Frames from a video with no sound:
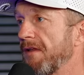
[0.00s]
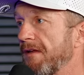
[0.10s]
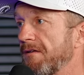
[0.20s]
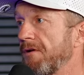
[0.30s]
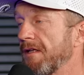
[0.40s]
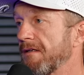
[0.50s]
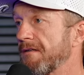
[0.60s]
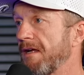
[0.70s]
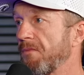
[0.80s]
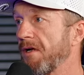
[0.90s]
And he's doing it the
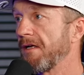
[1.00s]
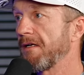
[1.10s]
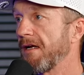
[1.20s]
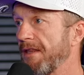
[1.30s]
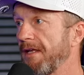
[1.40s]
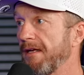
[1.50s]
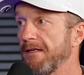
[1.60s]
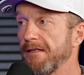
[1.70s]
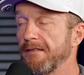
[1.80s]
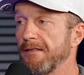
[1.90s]
same way, I think,
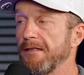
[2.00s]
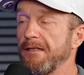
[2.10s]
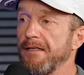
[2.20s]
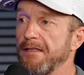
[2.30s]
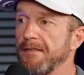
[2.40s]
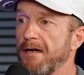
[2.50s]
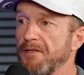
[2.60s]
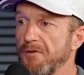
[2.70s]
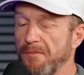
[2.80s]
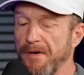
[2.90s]
I need to
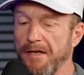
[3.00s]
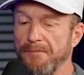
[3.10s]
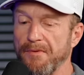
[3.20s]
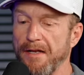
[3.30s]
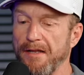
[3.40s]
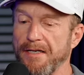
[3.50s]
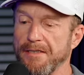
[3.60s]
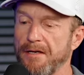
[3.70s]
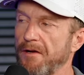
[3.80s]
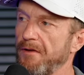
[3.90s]
talk to him about it, but I, I
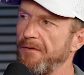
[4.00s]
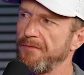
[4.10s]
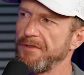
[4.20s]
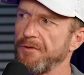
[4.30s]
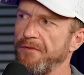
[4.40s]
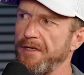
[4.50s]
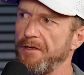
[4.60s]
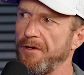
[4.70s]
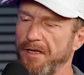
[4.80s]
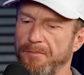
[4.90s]
saw a short
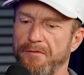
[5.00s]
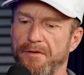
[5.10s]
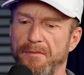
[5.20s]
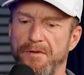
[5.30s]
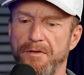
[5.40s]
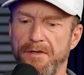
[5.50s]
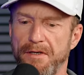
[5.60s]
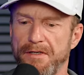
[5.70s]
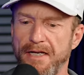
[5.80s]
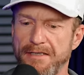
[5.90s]
video clip of him doing
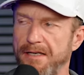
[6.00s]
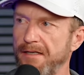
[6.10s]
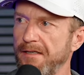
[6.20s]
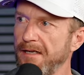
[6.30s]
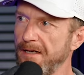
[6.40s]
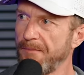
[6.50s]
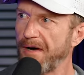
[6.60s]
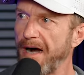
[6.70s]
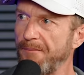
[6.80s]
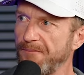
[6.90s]
testing
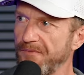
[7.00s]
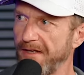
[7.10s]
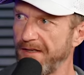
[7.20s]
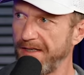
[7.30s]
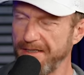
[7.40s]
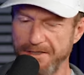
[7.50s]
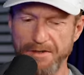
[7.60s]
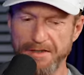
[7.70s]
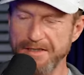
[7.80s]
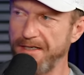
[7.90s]
pop, and I think he's
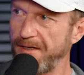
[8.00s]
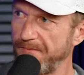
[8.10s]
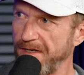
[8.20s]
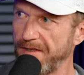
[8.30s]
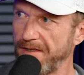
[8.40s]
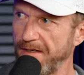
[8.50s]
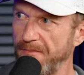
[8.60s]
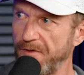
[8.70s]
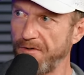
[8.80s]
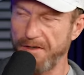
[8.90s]
doing the same method that
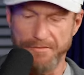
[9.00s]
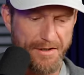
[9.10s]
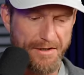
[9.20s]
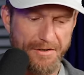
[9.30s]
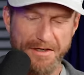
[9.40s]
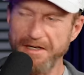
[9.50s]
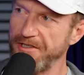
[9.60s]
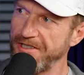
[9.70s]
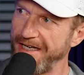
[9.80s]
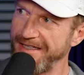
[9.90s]
I'm doing, where you hold it on your
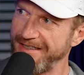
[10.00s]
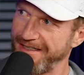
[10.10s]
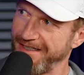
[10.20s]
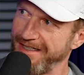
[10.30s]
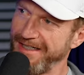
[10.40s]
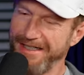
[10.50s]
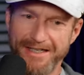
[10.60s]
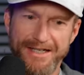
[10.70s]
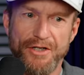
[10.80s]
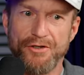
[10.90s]
chest and
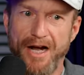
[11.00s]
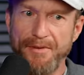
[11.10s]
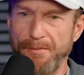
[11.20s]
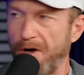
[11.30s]
drop the